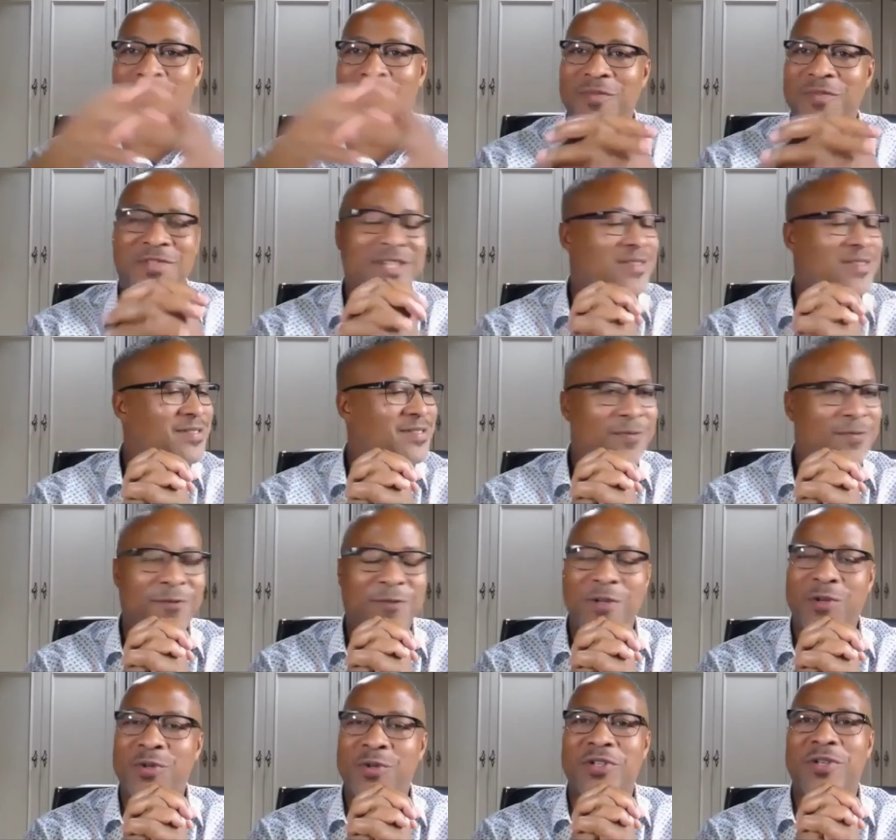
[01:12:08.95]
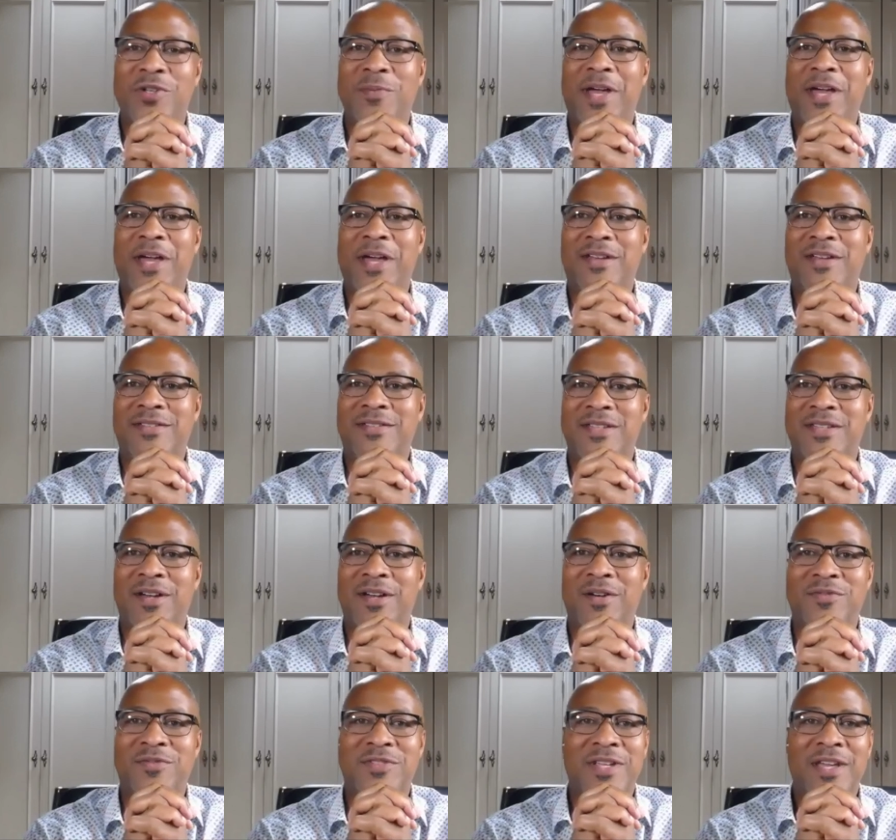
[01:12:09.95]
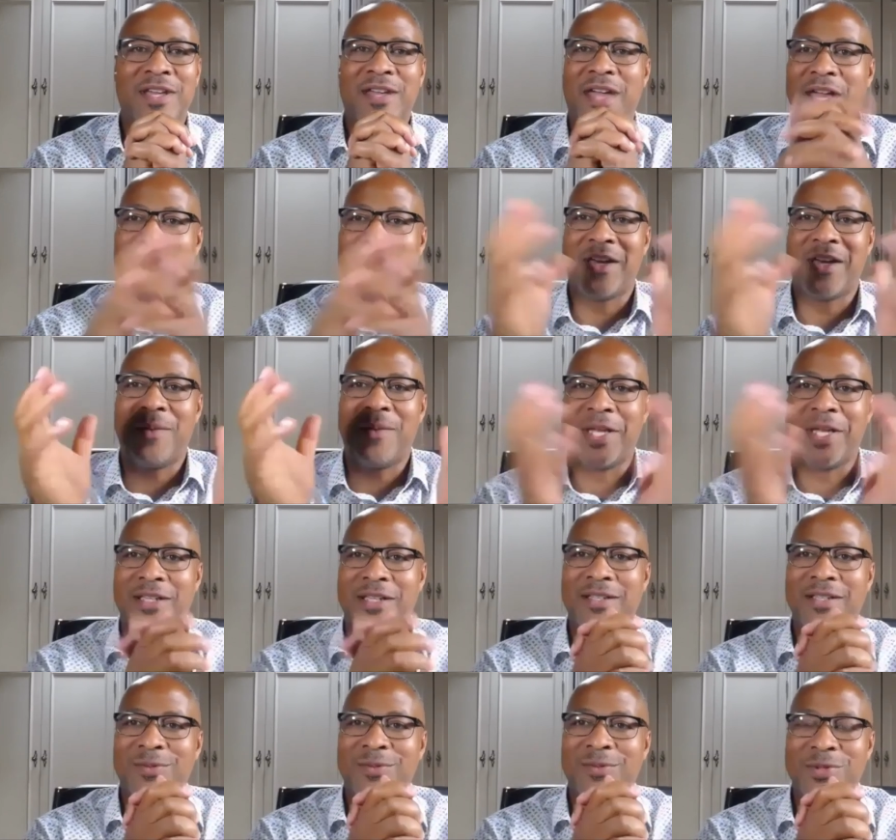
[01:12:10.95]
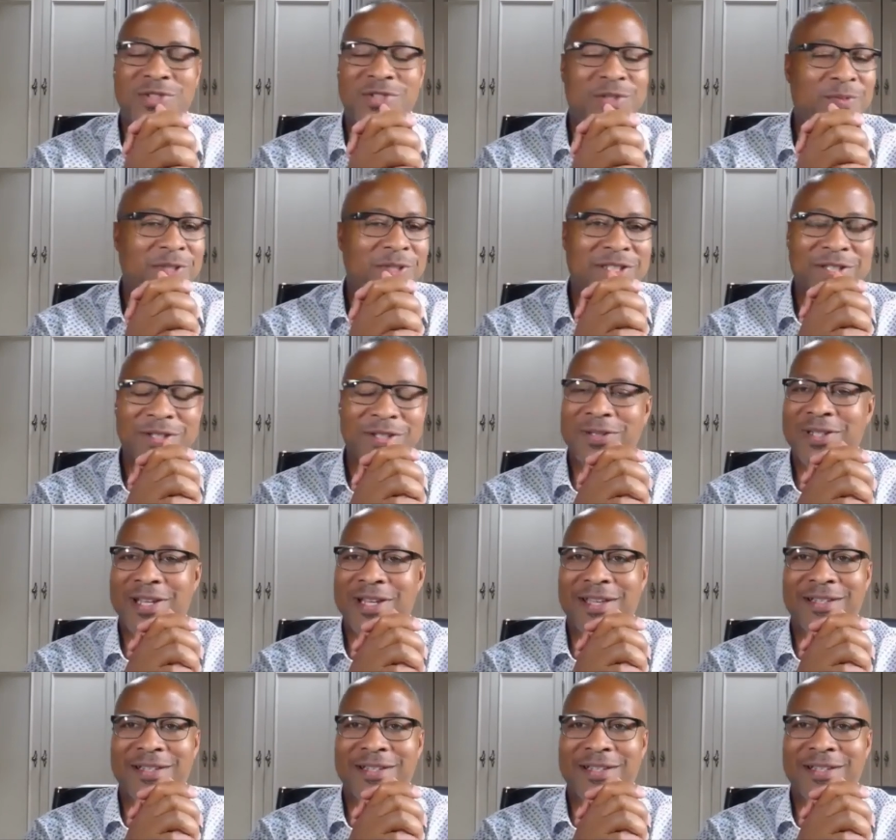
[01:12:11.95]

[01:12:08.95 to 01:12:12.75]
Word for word: just to feel good about ourselves and our money. What should we do, Elaine?